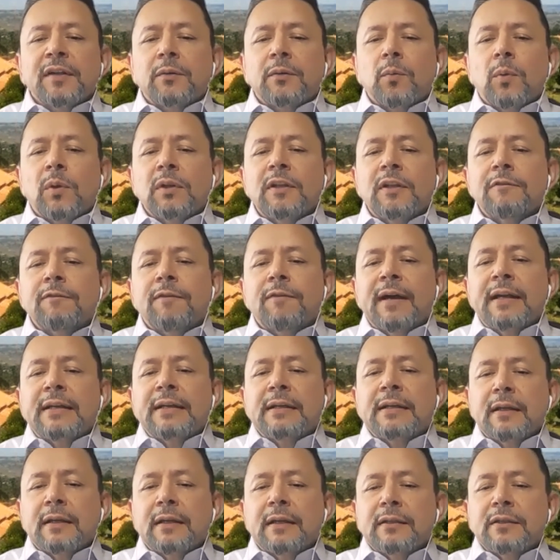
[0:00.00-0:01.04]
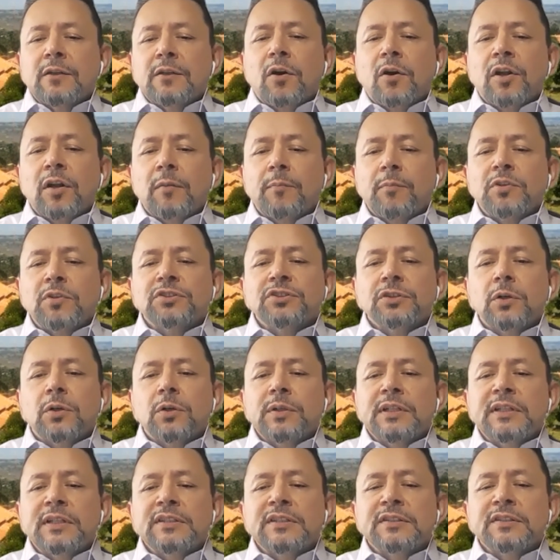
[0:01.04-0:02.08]
and well-defined target
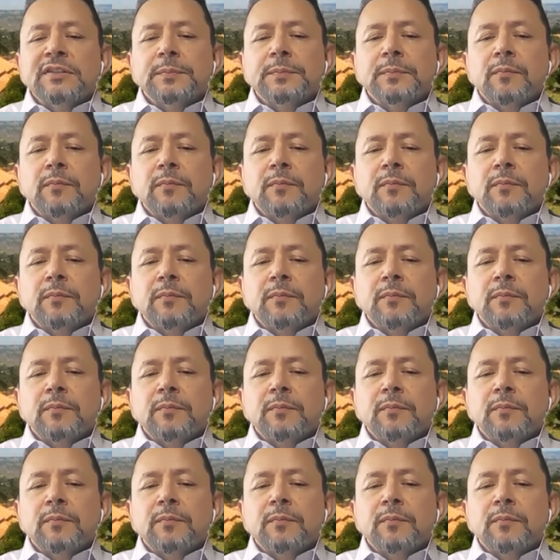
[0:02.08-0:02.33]
personas.